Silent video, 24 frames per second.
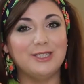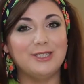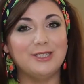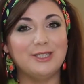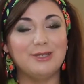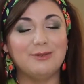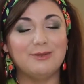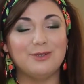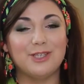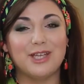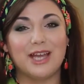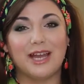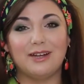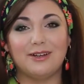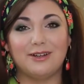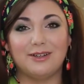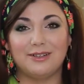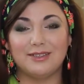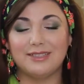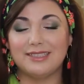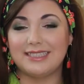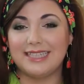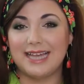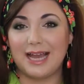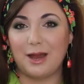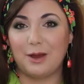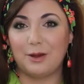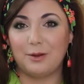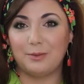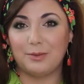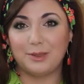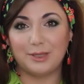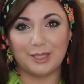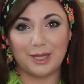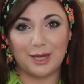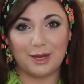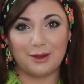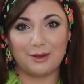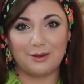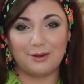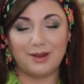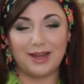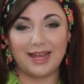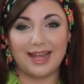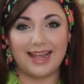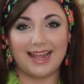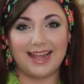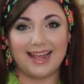YouTube channel down
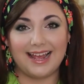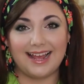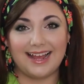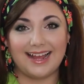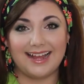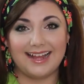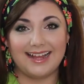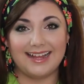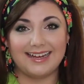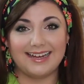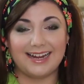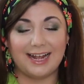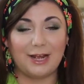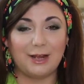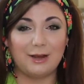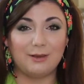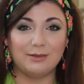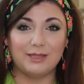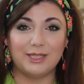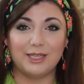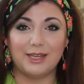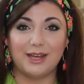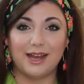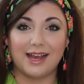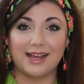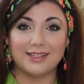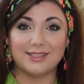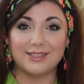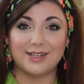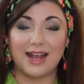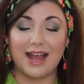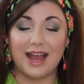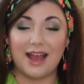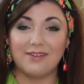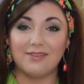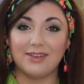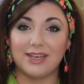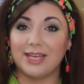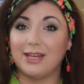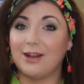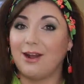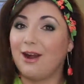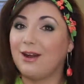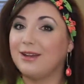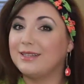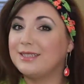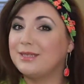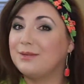below. And I hope that you guys are having an
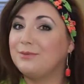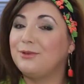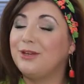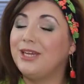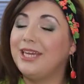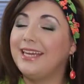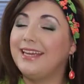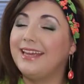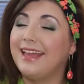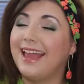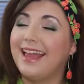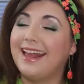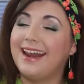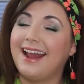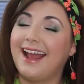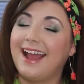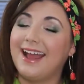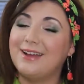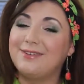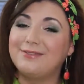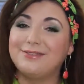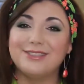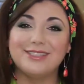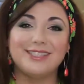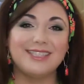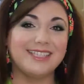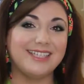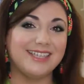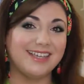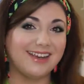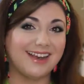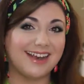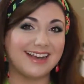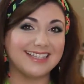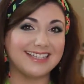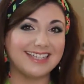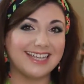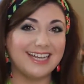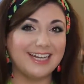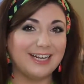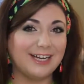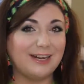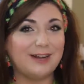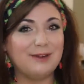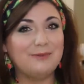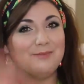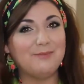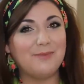awesome week, and I will see you guys
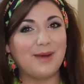later.